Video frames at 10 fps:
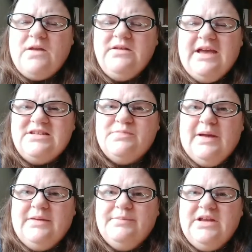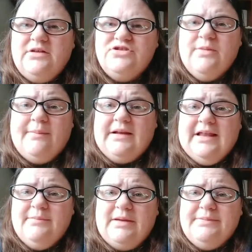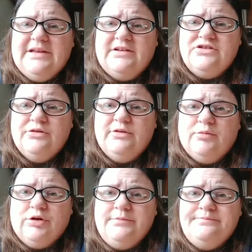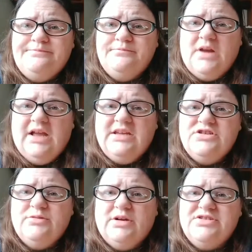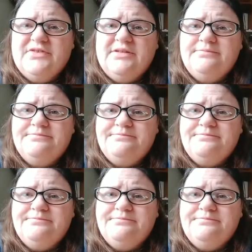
Yes, Mike. Potato soup. I'm not allowed to make potato soup no more. I eat too much of it.